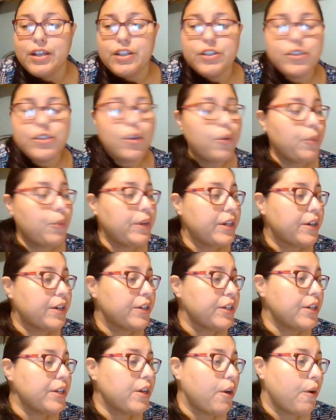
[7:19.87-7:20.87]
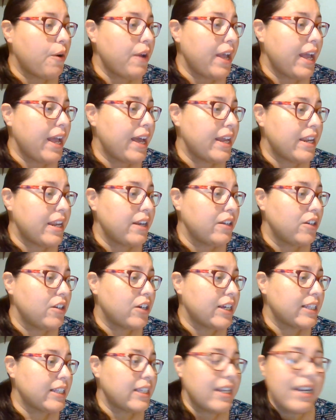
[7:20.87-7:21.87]
So we are going to go ahead and
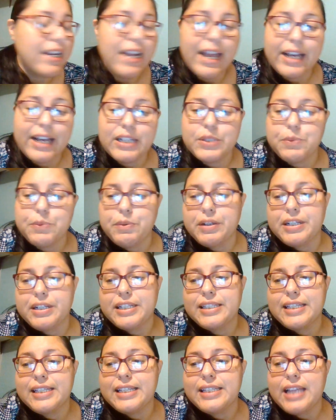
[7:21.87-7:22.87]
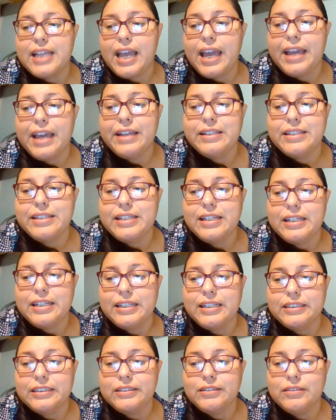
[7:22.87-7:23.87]
look at the next one. It says
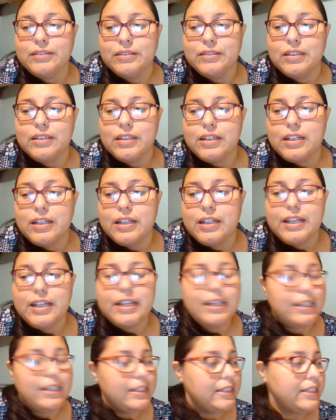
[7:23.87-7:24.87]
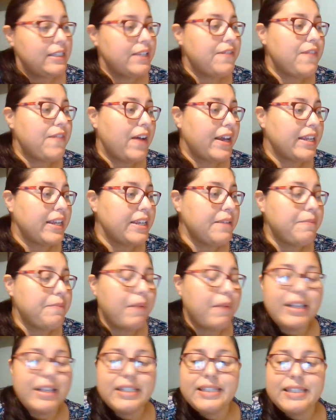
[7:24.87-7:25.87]
18 divided
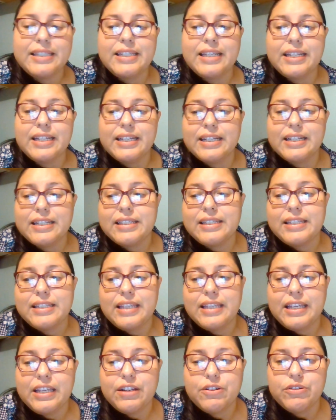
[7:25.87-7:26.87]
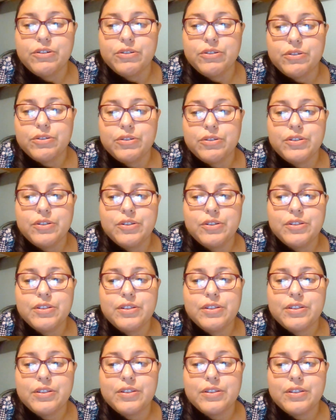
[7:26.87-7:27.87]
by 6
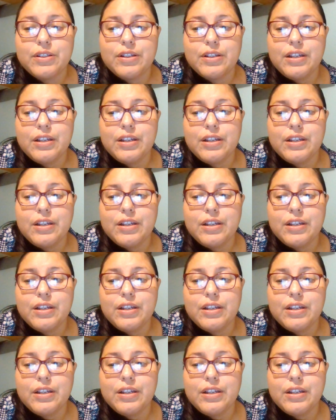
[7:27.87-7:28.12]
equals.